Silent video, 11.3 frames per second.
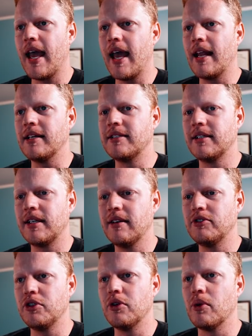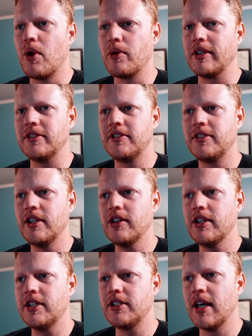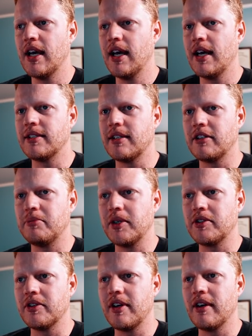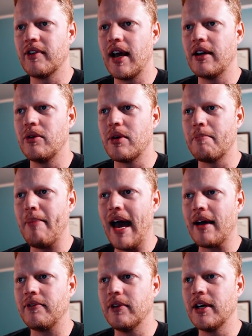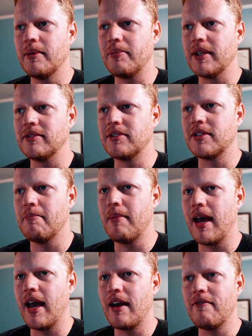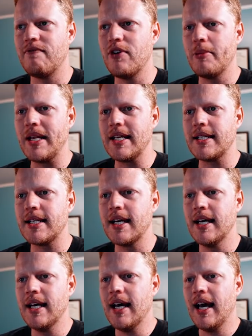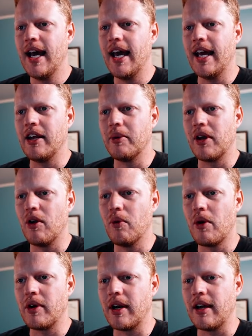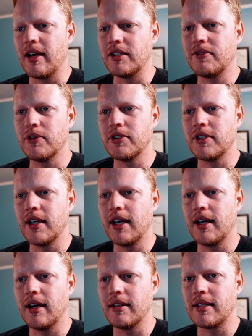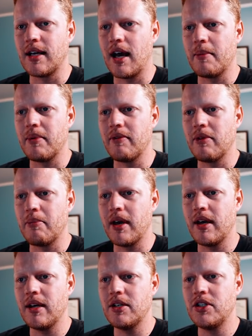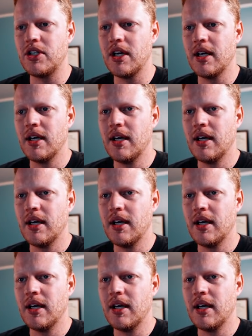and it gives you the Ronin series. There's a nice picture there of a guy doing a backflip and some man filming it. And here we go, Ronin-S. First thing on the top of the page,